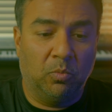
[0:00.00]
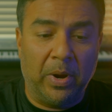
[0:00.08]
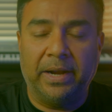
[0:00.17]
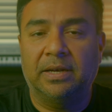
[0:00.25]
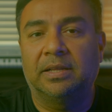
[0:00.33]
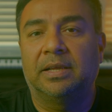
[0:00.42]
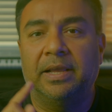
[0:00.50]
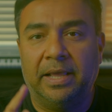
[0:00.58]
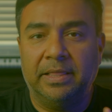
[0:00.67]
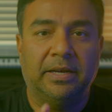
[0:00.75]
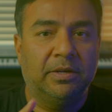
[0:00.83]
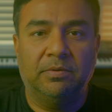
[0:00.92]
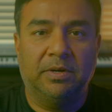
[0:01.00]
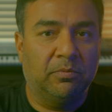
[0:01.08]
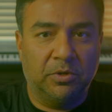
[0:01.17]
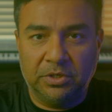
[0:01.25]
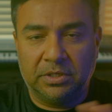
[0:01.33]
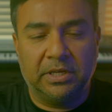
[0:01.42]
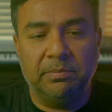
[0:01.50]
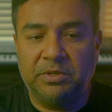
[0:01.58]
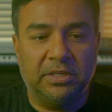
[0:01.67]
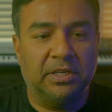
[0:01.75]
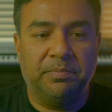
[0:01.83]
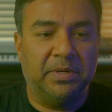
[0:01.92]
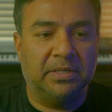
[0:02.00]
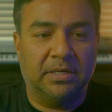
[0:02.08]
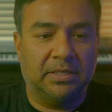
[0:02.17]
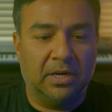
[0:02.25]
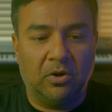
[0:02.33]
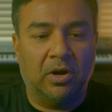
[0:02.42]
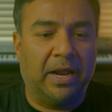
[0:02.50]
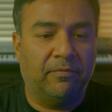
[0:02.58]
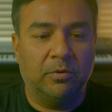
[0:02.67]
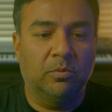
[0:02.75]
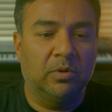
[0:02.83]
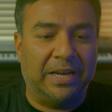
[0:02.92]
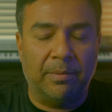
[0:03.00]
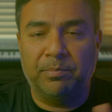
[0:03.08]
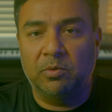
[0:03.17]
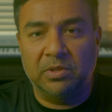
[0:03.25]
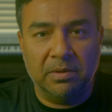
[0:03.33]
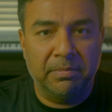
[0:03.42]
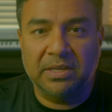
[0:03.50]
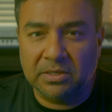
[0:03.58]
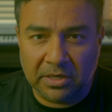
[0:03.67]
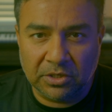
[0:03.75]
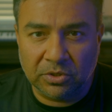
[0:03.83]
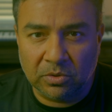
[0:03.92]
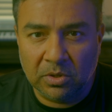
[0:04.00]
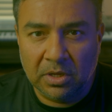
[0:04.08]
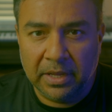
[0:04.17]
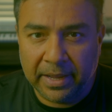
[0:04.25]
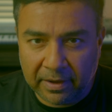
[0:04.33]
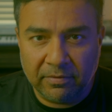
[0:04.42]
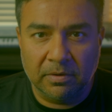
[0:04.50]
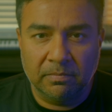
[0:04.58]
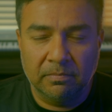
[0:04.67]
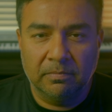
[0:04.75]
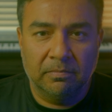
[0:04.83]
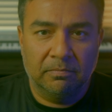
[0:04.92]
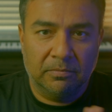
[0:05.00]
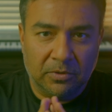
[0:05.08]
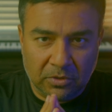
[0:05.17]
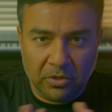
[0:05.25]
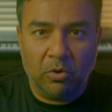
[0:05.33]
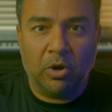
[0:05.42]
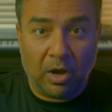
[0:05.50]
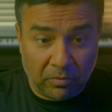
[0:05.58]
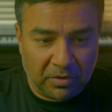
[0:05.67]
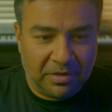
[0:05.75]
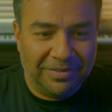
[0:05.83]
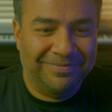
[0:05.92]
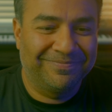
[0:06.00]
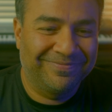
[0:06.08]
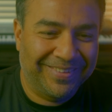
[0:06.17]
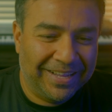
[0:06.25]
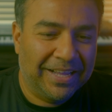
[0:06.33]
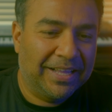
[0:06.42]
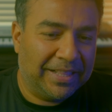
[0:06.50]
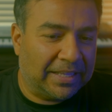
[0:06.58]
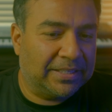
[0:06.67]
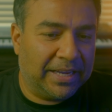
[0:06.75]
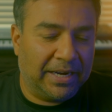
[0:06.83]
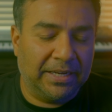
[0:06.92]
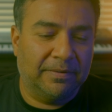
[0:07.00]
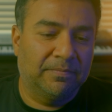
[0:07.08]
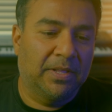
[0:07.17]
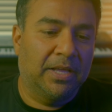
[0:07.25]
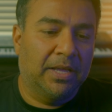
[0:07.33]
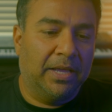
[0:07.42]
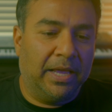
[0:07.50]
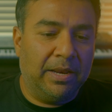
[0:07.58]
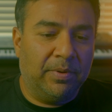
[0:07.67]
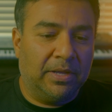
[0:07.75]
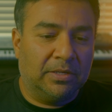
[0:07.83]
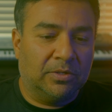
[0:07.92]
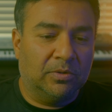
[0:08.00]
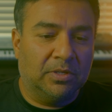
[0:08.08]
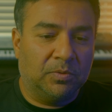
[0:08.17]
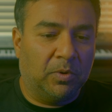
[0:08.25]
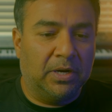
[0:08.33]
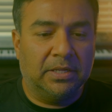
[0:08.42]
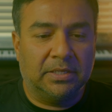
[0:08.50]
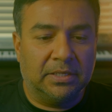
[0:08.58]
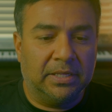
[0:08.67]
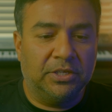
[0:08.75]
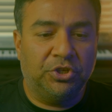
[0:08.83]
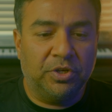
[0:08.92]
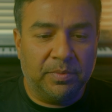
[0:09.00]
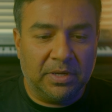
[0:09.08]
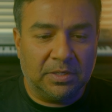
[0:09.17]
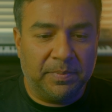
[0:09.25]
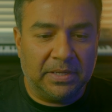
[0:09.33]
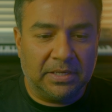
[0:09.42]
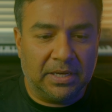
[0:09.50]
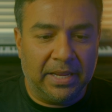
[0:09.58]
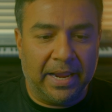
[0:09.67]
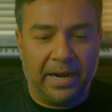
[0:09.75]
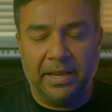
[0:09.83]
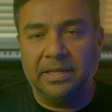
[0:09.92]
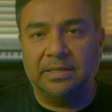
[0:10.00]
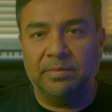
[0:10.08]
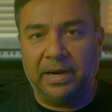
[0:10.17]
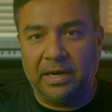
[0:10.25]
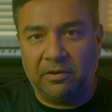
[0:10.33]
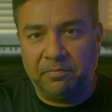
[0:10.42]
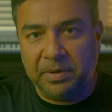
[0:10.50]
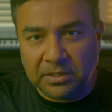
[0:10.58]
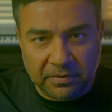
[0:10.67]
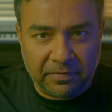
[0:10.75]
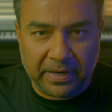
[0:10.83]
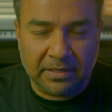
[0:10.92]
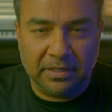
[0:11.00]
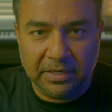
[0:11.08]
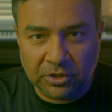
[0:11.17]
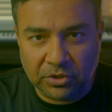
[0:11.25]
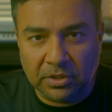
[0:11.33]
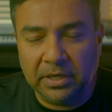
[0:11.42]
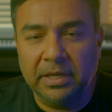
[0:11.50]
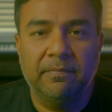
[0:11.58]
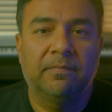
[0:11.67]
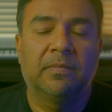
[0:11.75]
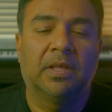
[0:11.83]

wet, and then it would just keep changing presets and not have to tamper with the mix ratio ever. So you're covered. That's the idea. Anyway, so this is what this is. Then shimmer is basically adding some kind of pitched effects additionally.